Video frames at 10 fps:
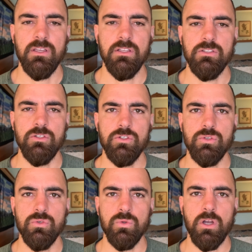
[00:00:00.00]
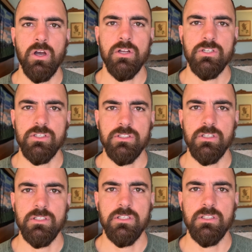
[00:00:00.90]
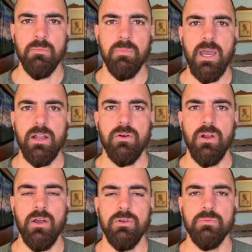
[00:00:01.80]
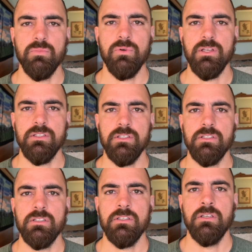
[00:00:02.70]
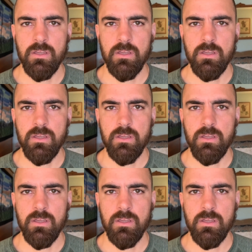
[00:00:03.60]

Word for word: It's the true consciousness, it's the background presence,